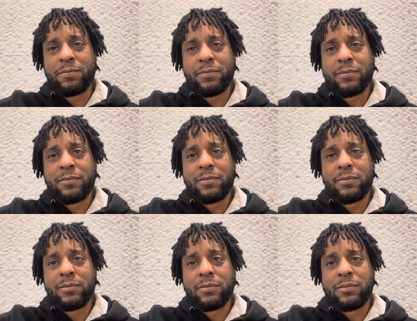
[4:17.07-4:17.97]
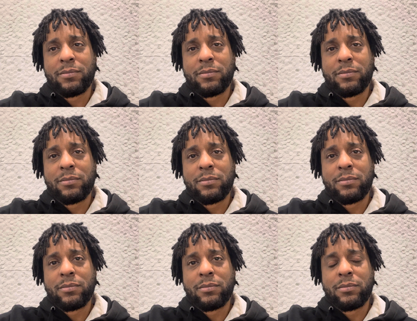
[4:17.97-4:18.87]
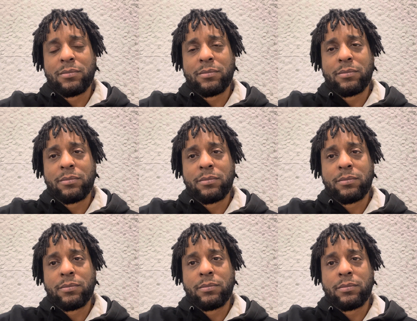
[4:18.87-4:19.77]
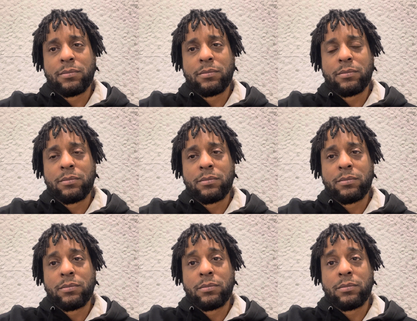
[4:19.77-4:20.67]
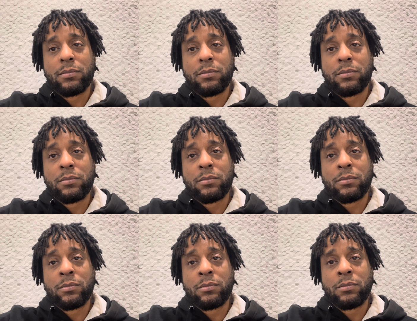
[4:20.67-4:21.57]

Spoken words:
(no one is talking)